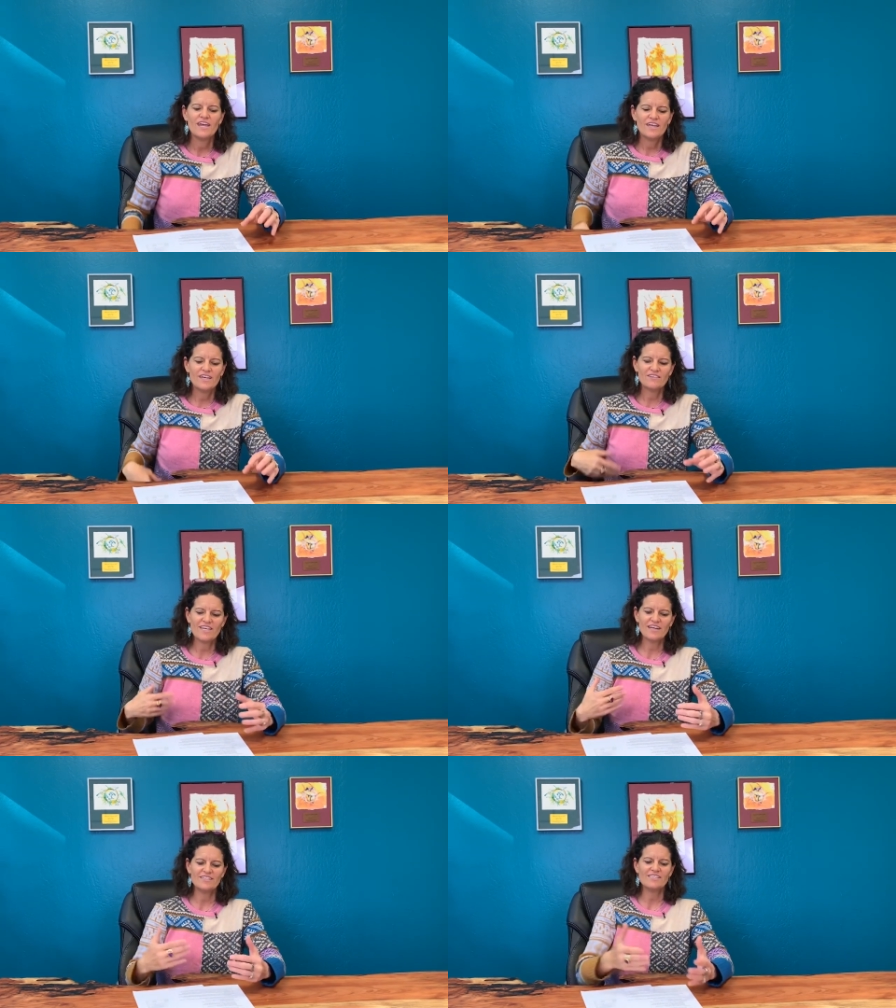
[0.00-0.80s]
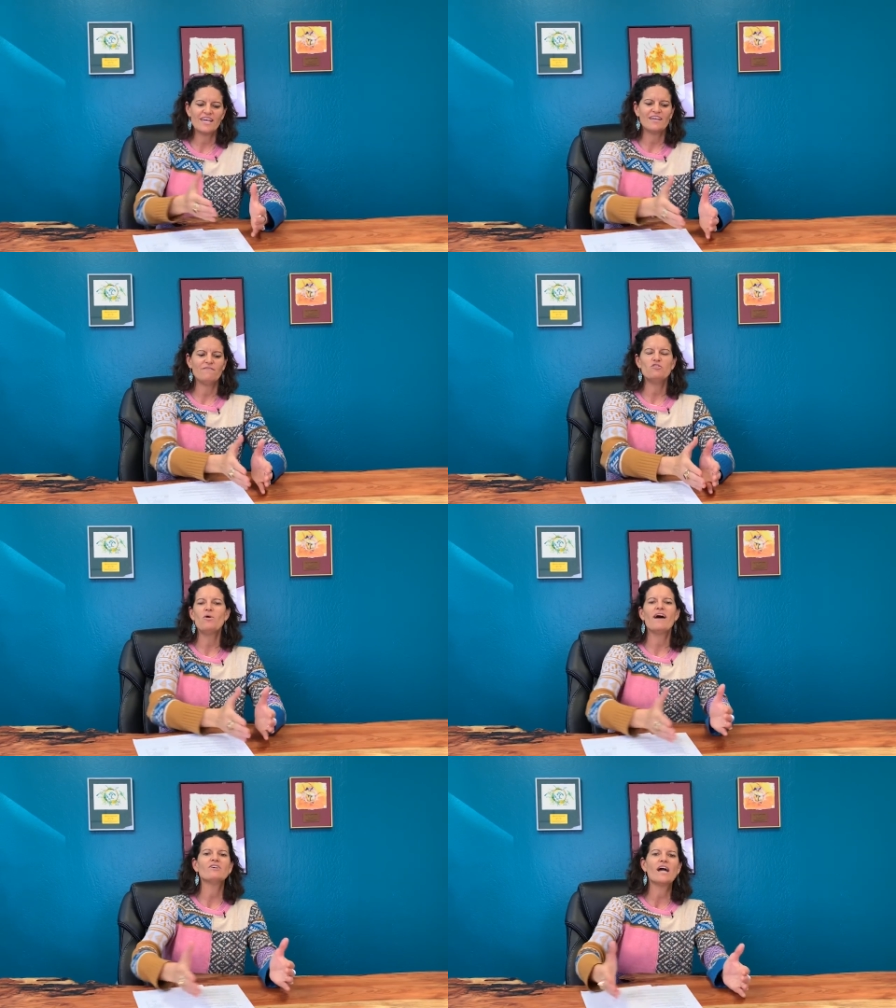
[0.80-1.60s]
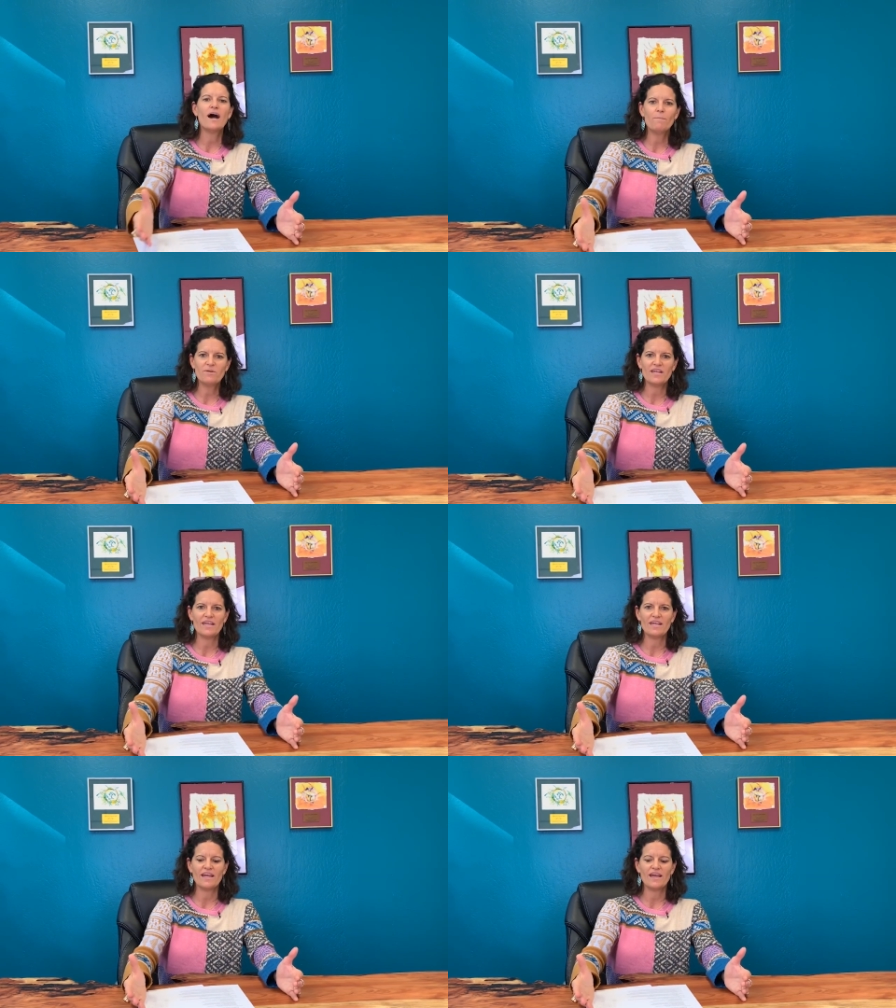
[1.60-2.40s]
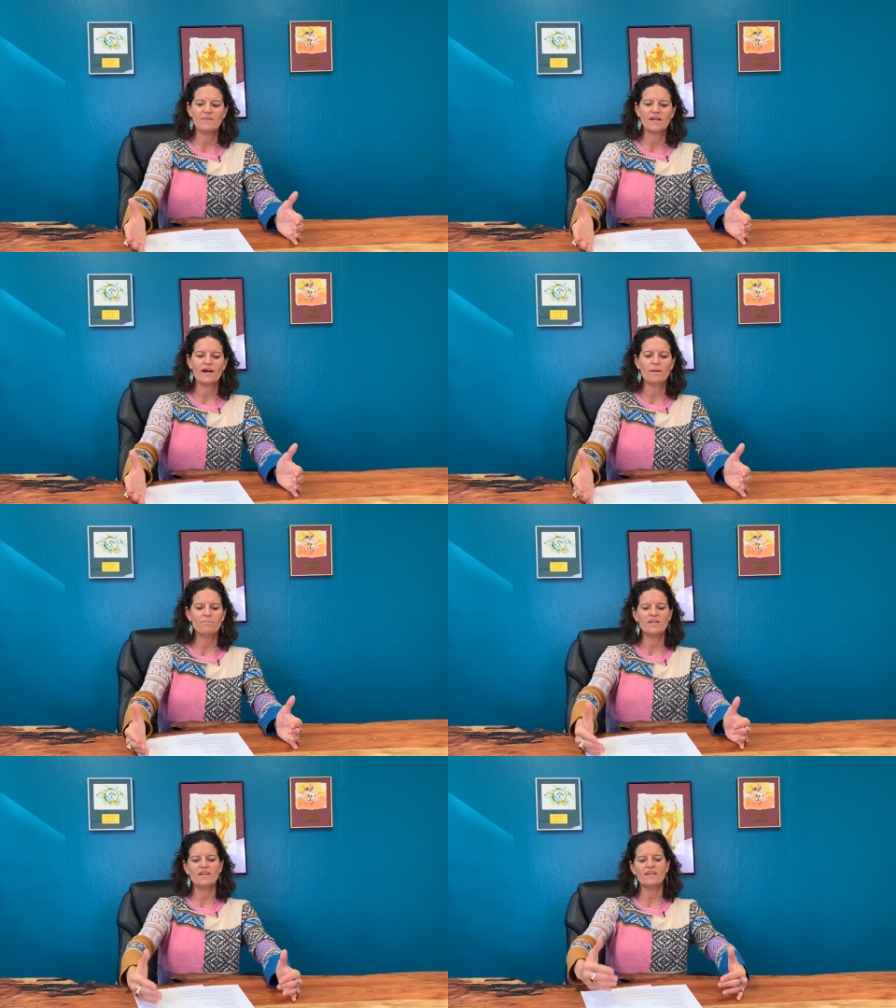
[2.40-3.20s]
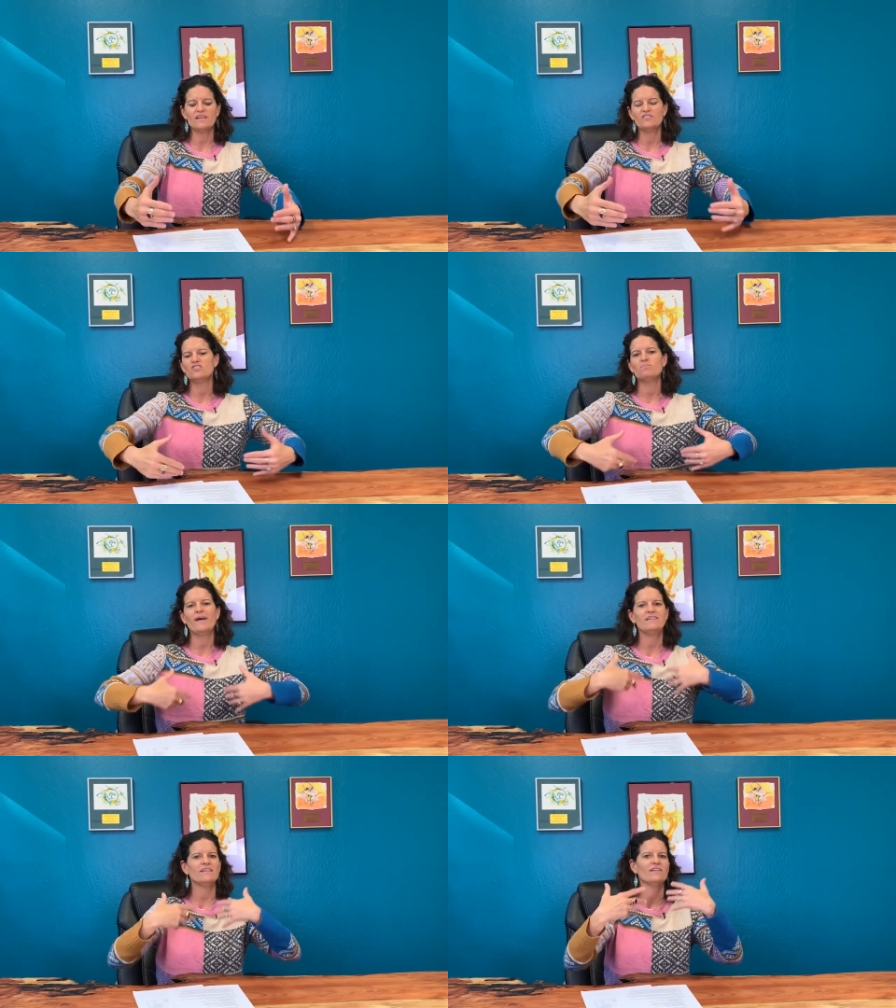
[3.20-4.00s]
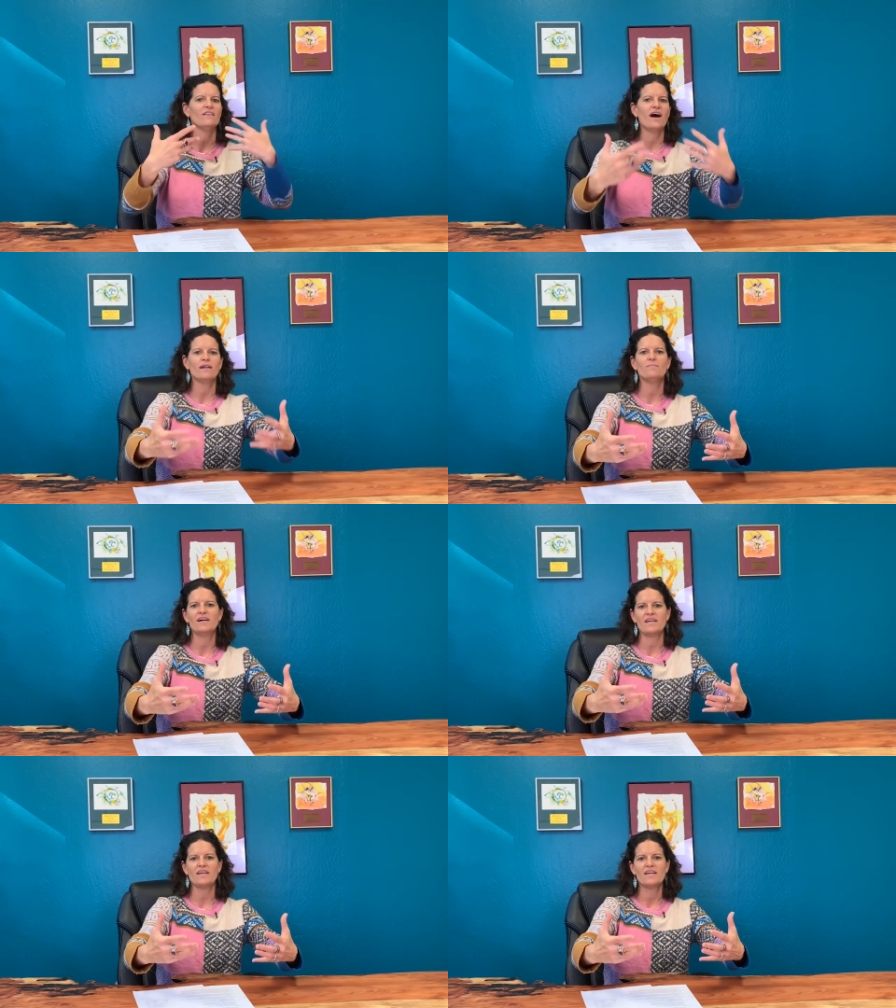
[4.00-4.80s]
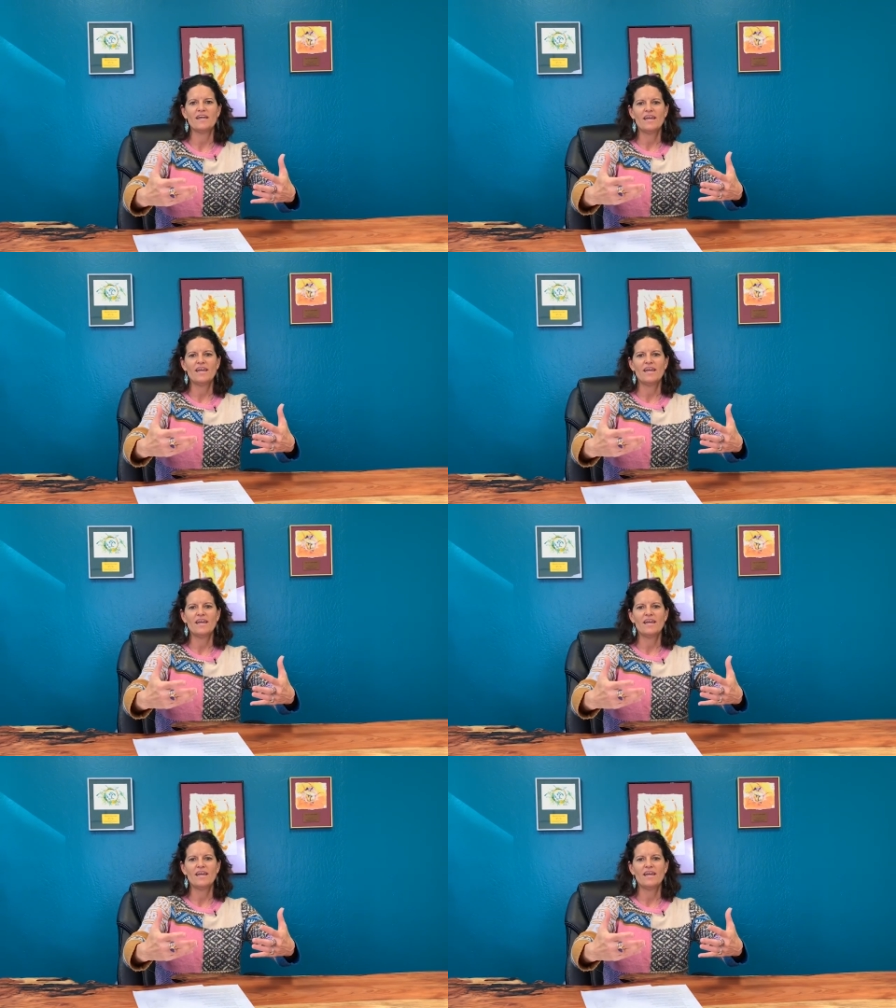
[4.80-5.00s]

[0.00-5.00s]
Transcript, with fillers: is that he said if you have a company and the company is spending a lot of money